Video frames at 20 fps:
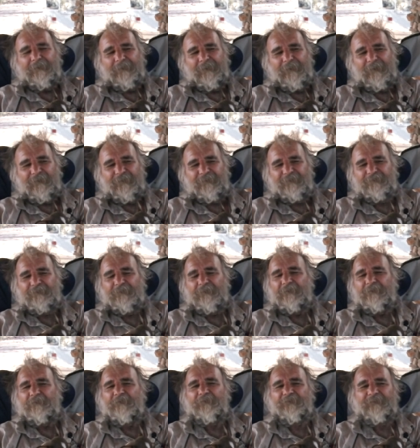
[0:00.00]
and his
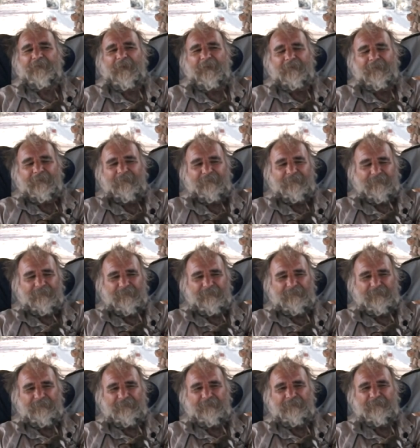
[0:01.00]
lieutenant
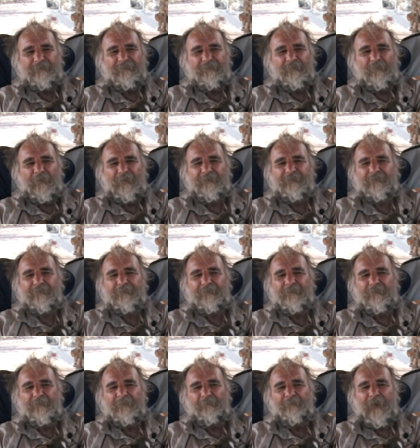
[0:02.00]
was
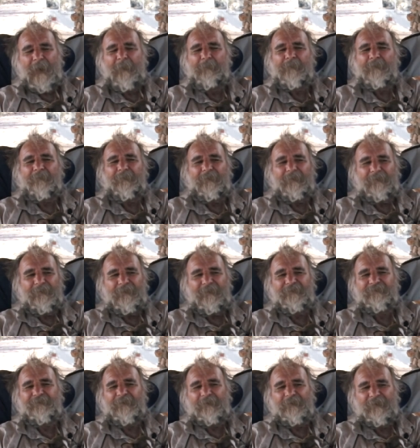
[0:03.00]
Pablo
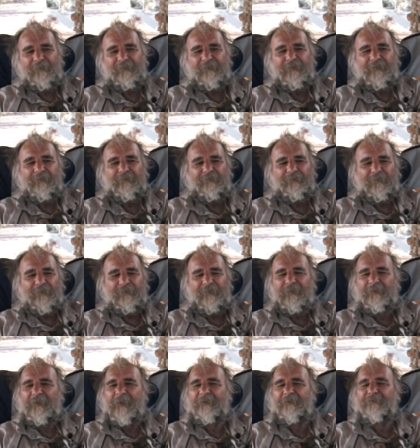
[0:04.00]
Elias Delgadillo, and
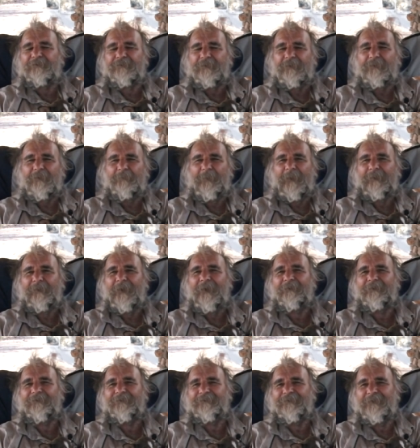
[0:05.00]
he carried the same name I
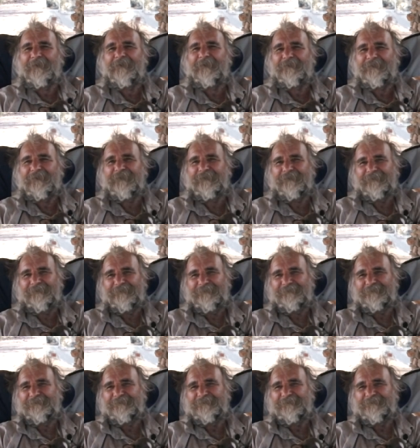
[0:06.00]
carry, Delgadillo.